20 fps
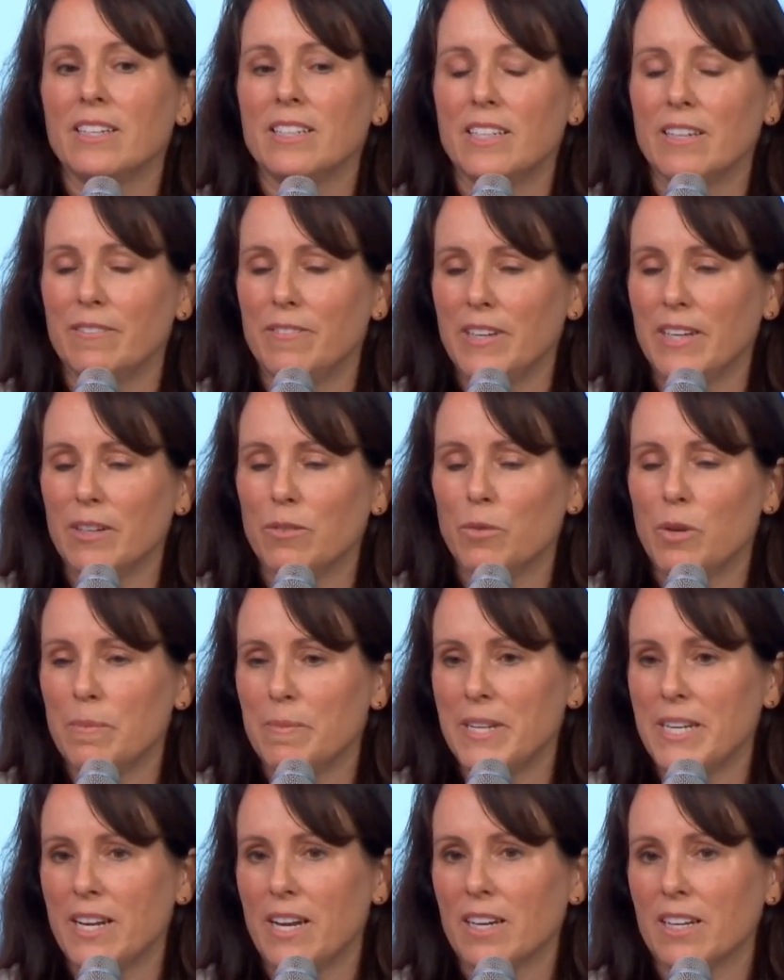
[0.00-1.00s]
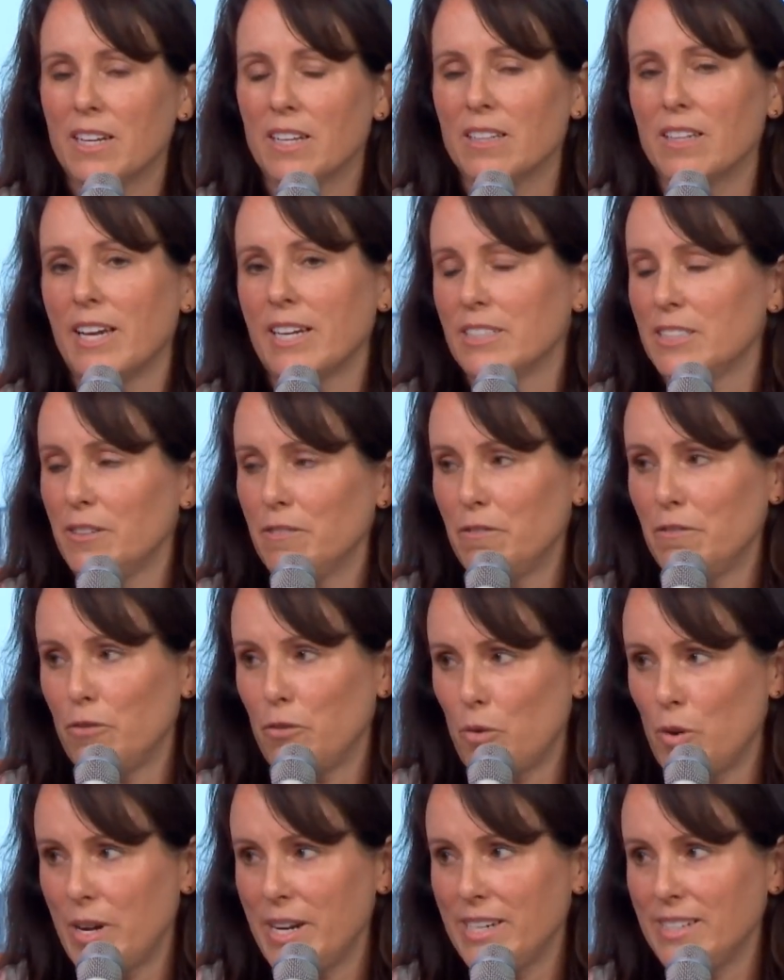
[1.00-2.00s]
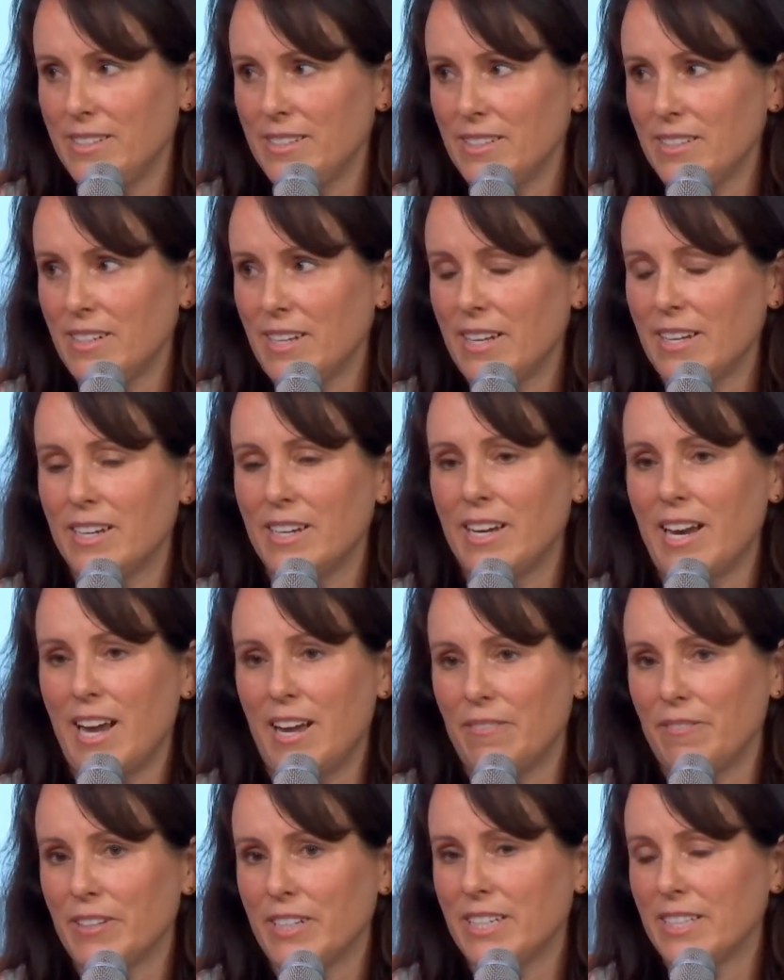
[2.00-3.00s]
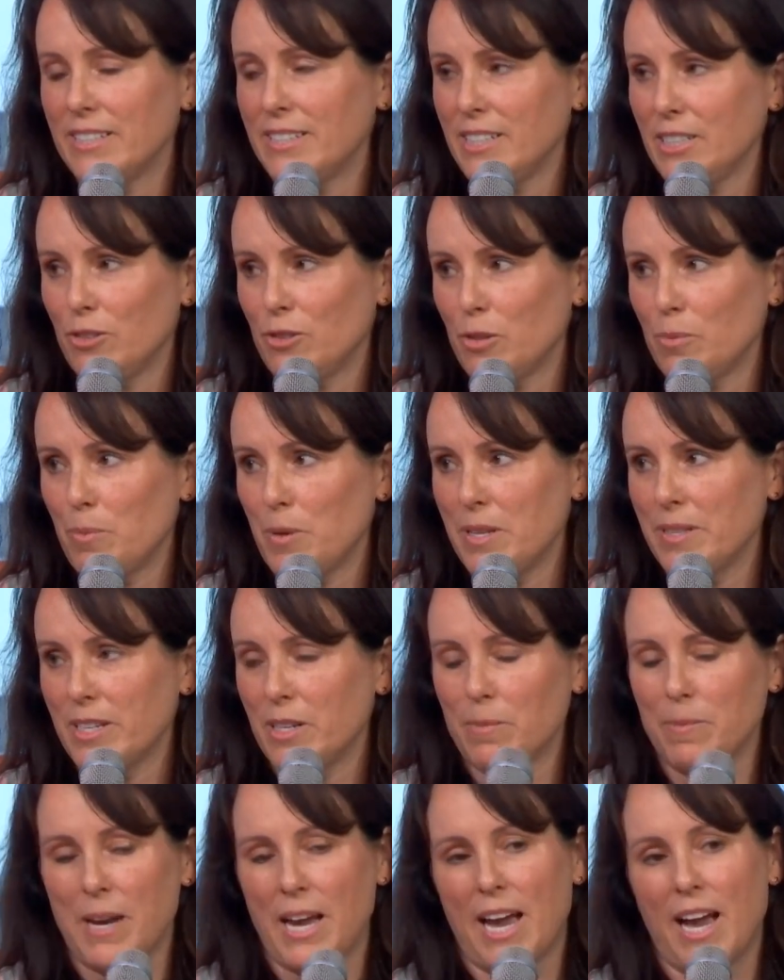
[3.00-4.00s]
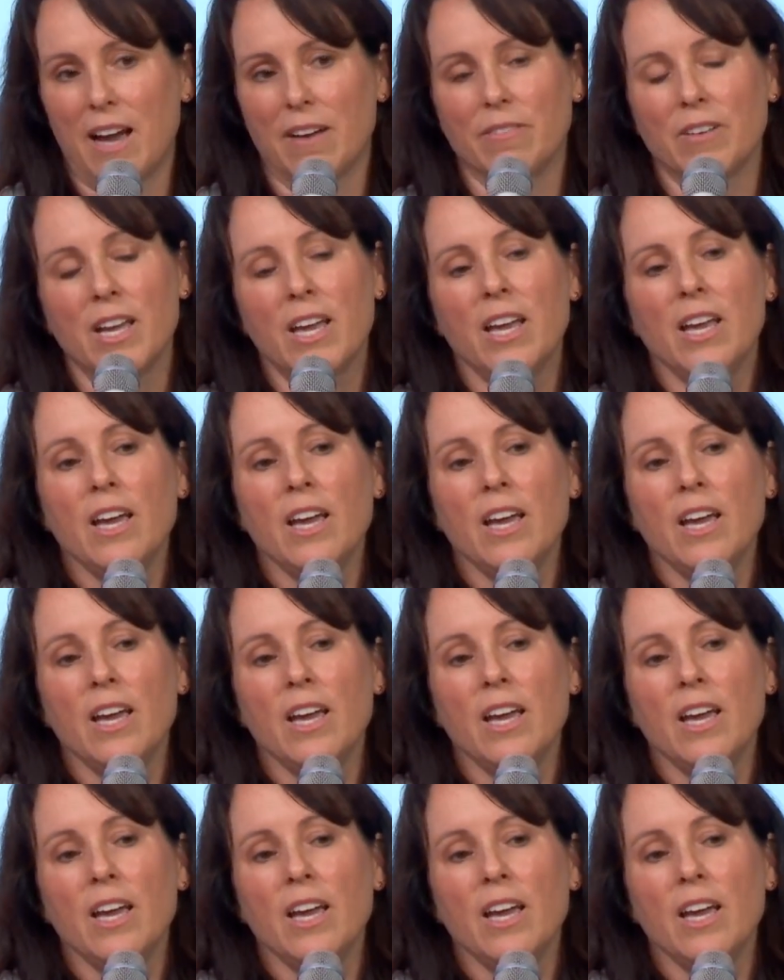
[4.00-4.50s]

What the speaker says: giving women a collective voice and an advocacy group on their behalf.